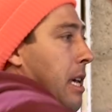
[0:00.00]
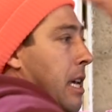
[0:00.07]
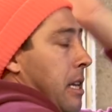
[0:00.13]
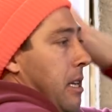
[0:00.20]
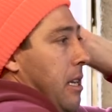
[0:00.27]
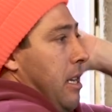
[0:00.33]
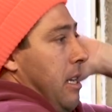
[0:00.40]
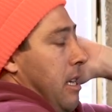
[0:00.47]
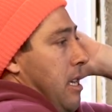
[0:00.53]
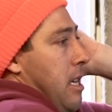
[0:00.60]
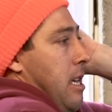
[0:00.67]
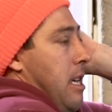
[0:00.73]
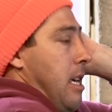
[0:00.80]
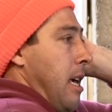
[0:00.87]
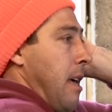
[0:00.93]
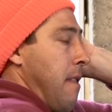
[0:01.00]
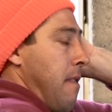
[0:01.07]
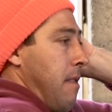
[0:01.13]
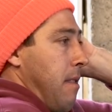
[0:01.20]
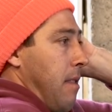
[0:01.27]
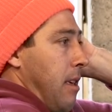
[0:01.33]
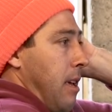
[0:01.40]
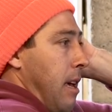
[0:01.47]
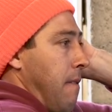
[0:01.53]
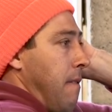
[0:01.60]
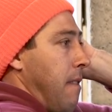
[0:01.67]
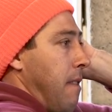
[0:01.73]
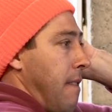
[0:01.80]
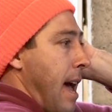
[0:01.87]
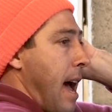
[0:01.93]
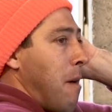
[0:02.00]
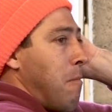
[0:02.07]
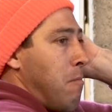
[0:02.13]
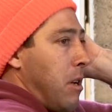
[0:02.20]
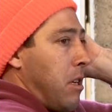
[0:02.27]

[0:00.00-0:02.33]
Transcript: And that